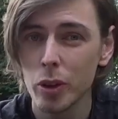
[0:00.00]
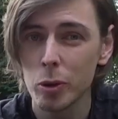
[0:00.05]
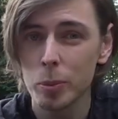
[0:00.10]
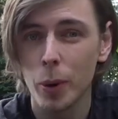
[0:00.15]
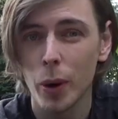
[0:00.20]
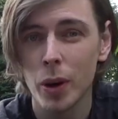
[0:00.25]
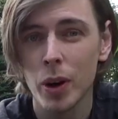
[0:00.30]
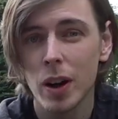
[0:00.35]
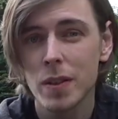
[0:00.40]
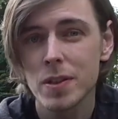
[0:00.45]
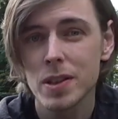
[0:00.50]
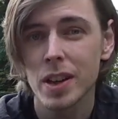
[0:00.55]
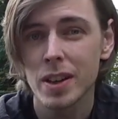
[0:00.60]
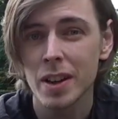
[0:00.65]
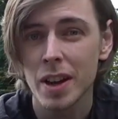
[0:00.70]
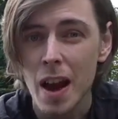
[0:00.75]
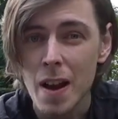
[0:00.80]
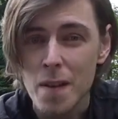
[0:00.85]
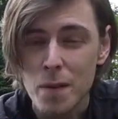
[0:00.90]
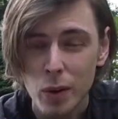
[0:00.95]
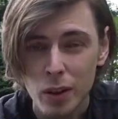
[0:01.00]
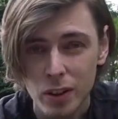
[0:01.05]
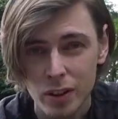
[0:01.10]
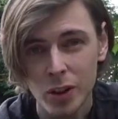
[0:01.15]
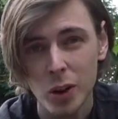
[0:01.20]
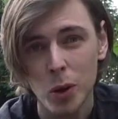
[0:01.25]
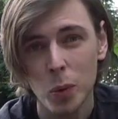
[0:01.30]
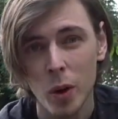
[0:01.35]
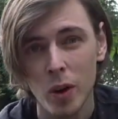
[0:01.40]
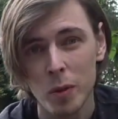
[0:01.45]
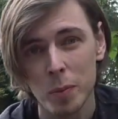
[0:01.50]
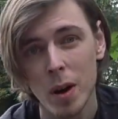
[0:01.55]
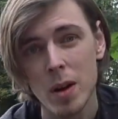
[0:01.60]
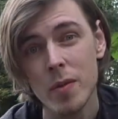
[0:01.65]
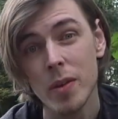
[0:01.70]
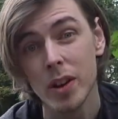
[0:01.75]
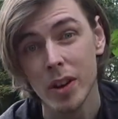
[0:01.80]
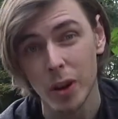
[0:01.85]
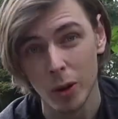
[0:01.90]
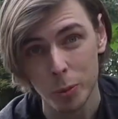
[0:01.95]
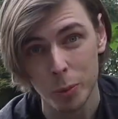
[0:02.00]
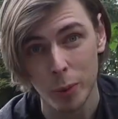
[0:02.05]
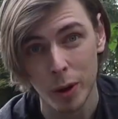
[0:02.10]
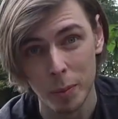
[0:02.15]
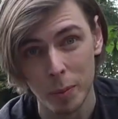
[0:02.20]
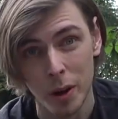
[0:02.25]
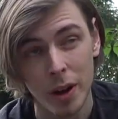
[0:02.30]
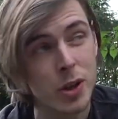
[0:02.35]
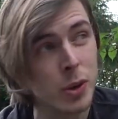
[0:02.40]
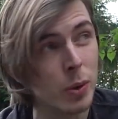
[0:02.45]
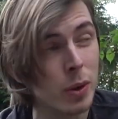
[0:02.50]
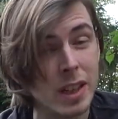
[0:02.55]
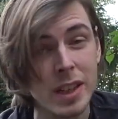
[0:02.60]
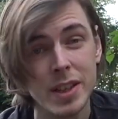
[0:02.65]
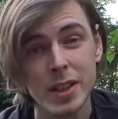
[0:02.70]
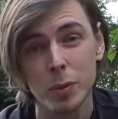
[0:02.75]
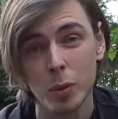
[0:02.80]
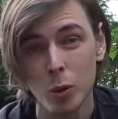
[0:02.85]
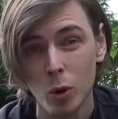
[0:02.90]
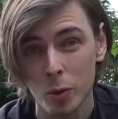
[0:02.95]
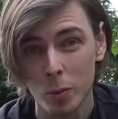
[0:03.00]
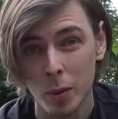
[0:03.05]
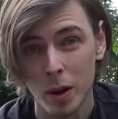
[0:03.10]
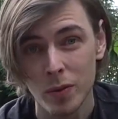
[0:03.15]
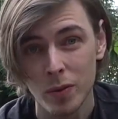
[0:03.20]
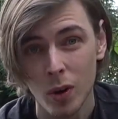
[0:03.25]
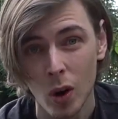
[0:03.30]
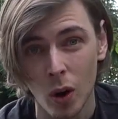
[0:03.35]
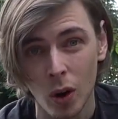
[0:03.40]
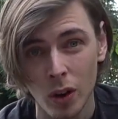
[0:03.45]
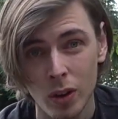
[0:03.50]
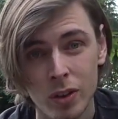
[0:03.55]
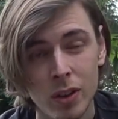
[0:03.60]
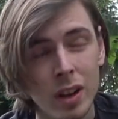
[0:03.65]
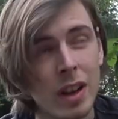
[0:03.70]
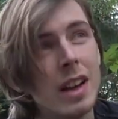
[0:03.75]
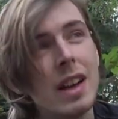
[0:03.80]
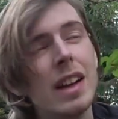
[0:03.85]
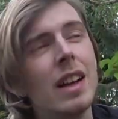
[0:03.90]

this point I've started every single one of my videos pretty much, or at least all of my vlogs,